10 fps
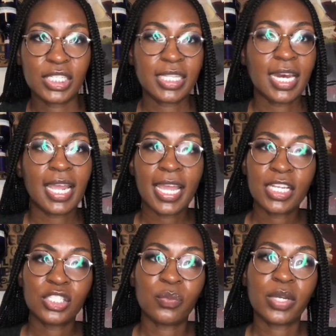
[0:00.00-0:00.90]
that an
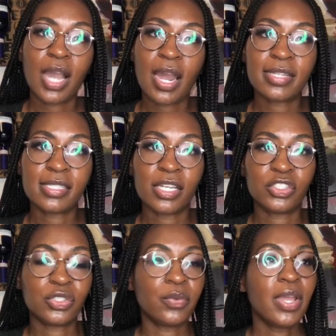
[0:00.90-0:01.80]
agent will contact
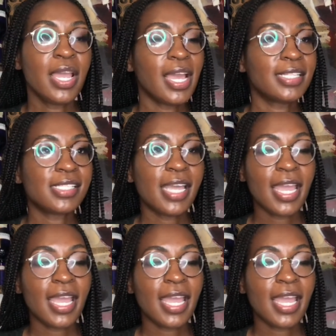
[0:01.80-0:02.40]
you and say,